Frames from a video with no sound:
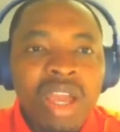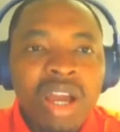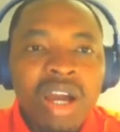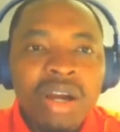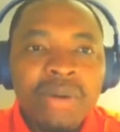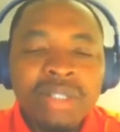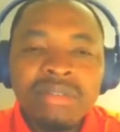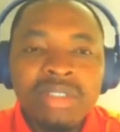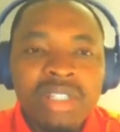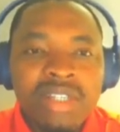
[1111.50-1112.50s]
well,
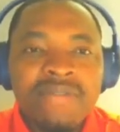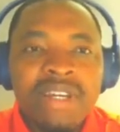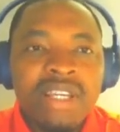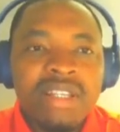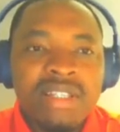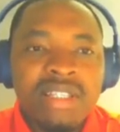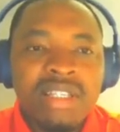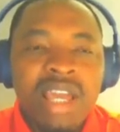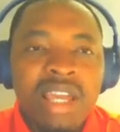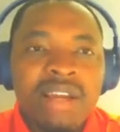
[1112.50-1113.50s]
it's very
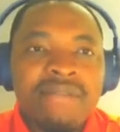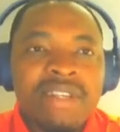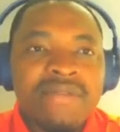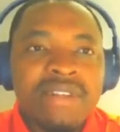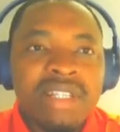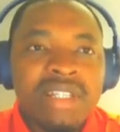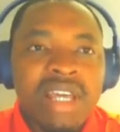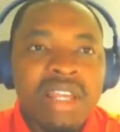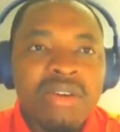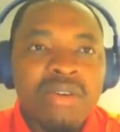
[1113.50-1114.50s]
easy. I can first of all
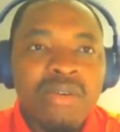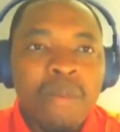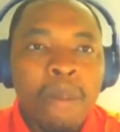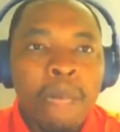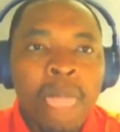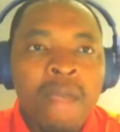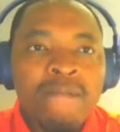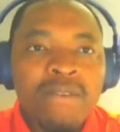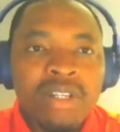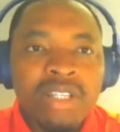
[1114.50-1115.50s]
decide, oh,
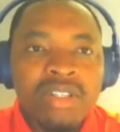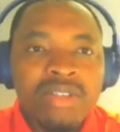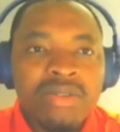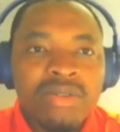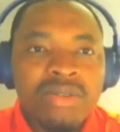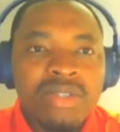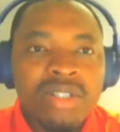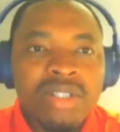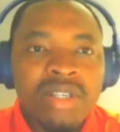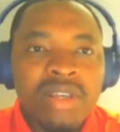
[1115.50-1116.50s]
for the
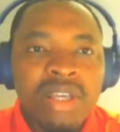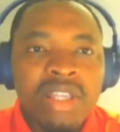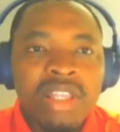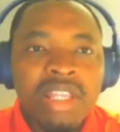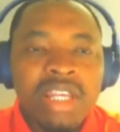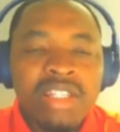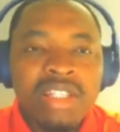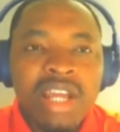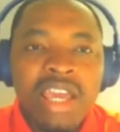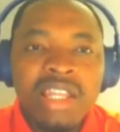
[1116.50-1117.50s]
tools, let's
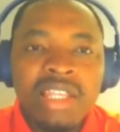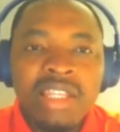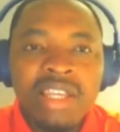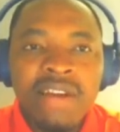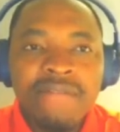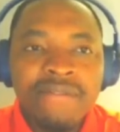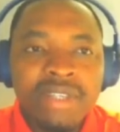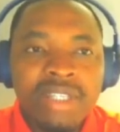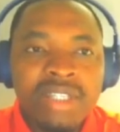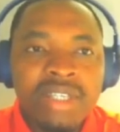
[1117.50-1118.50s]
try a linear
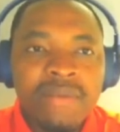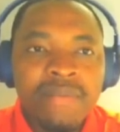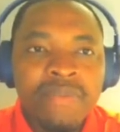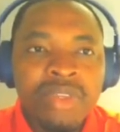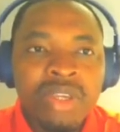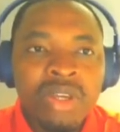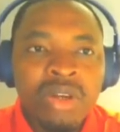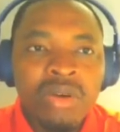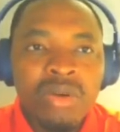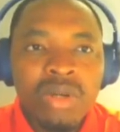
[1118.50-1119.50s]
fit.
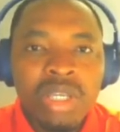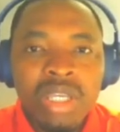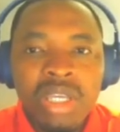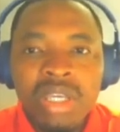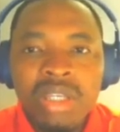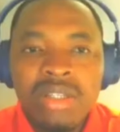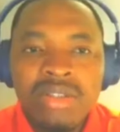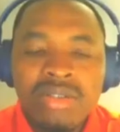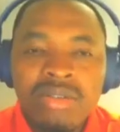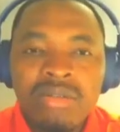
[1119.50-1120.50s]
Okay,
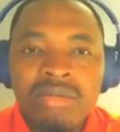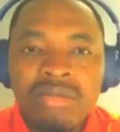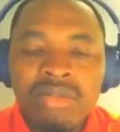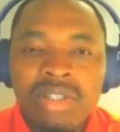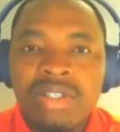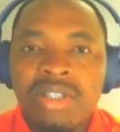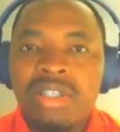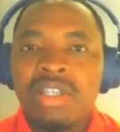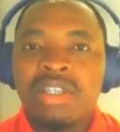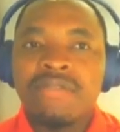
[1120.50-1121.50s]
so
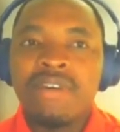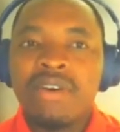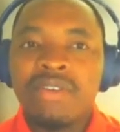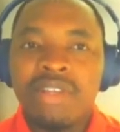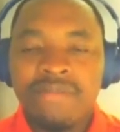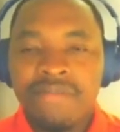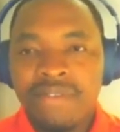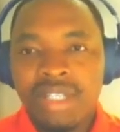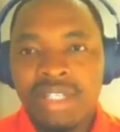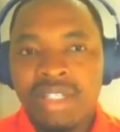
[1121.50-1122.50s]
see, it found a
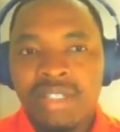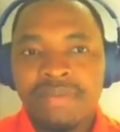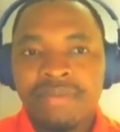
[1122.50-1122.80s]
fit,